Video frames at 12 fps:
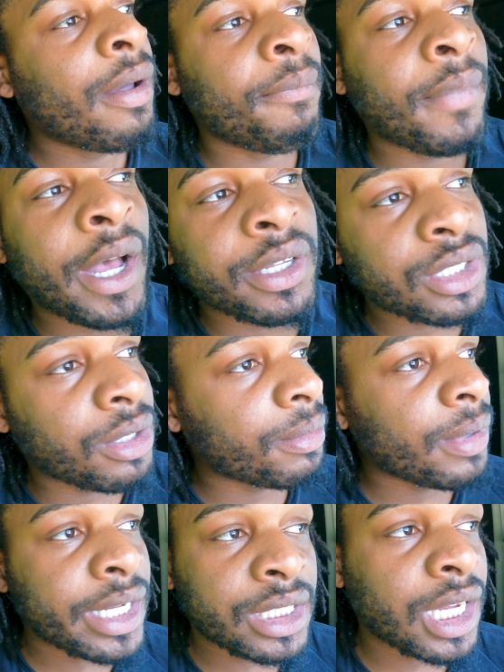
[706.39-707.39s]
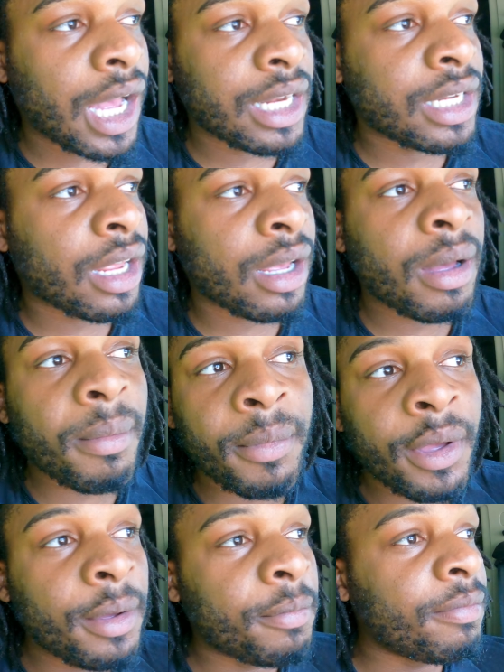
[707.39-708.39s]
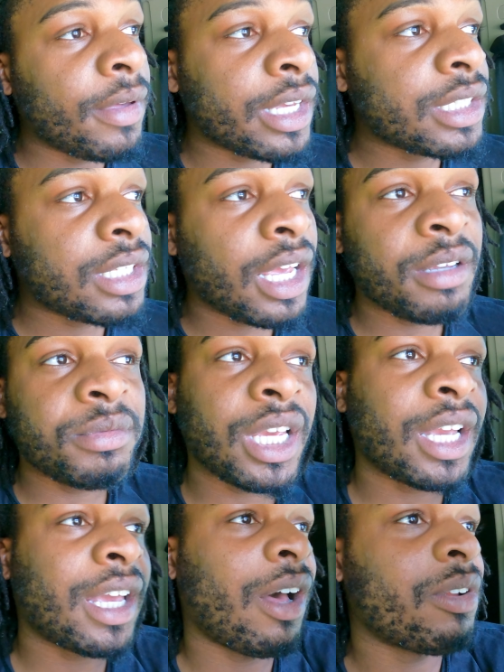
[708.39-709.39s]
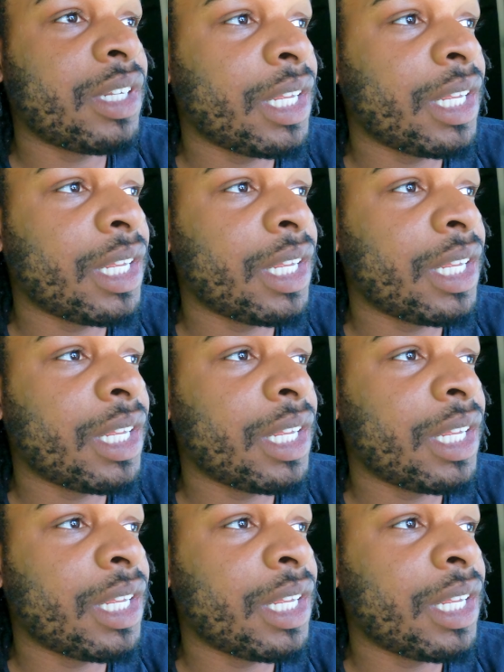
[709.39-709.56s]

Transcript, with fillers: mouse and rich goddamn mixtape check out